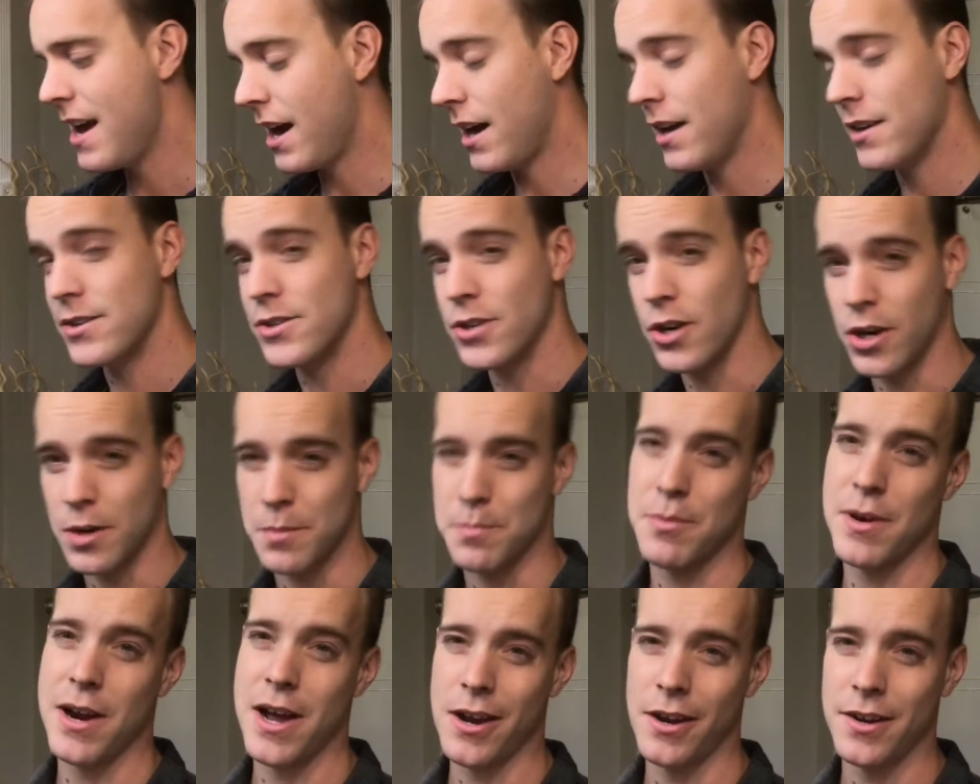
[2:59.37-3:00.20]
a
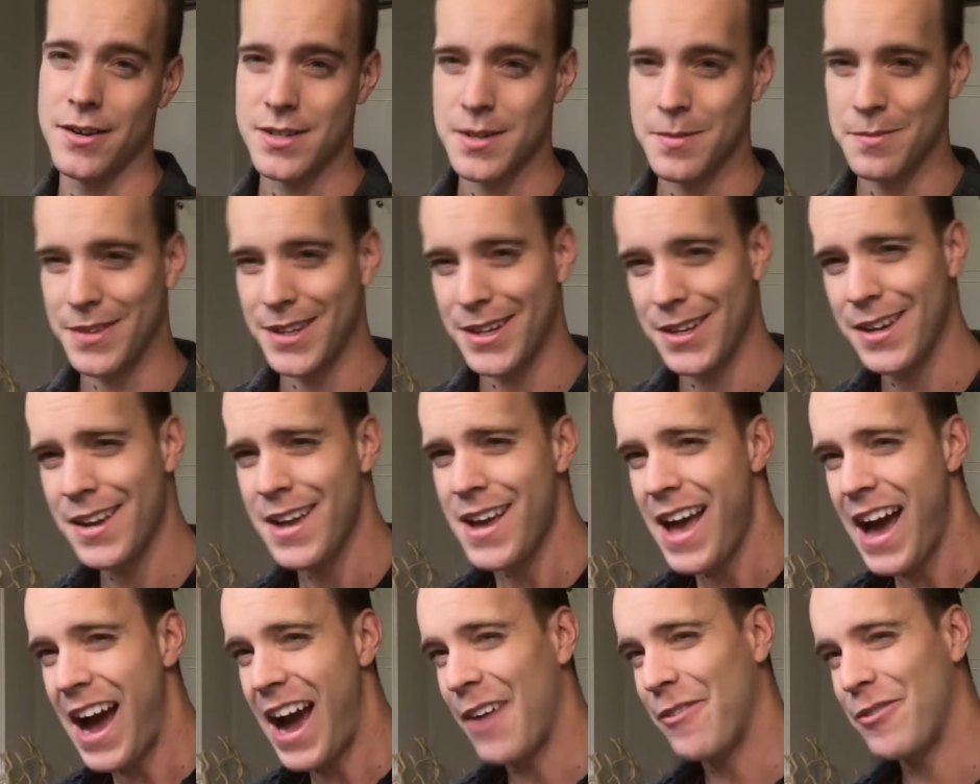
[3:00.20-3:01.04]
dark brown or something,
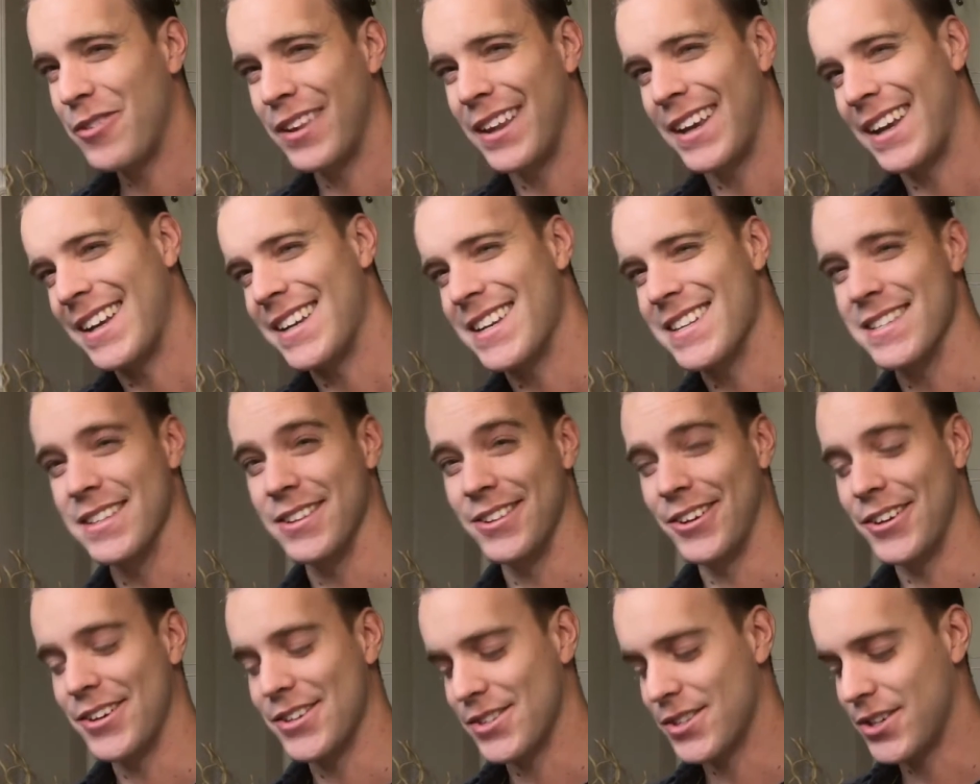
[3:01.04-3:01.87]
I feel like it doesn't
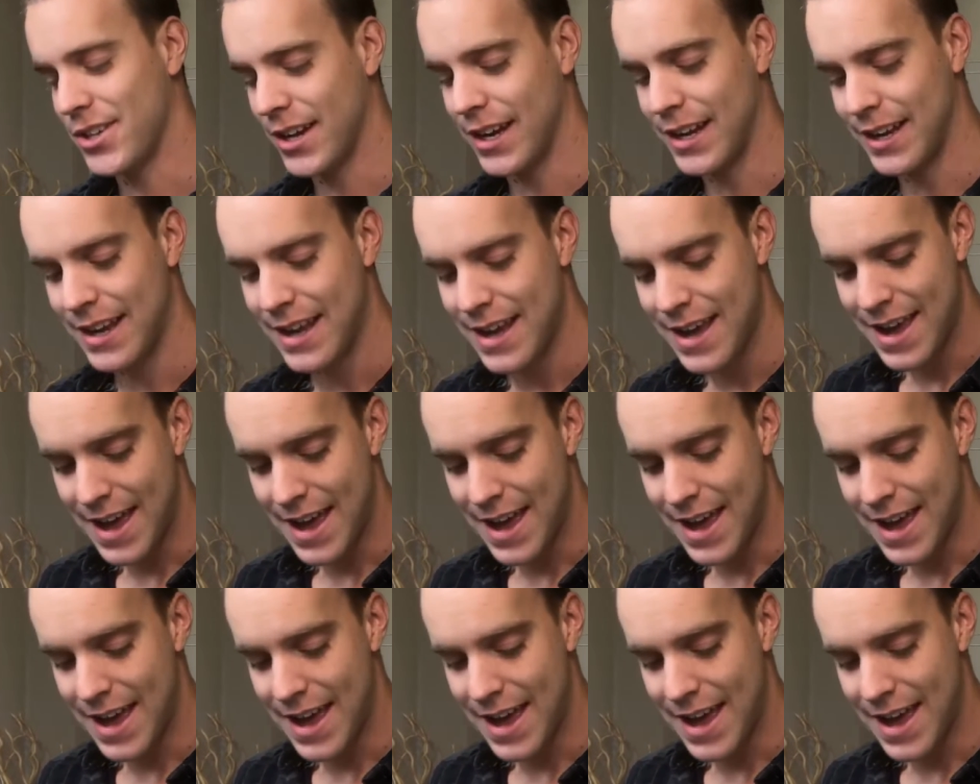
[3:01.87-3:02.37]
look as good.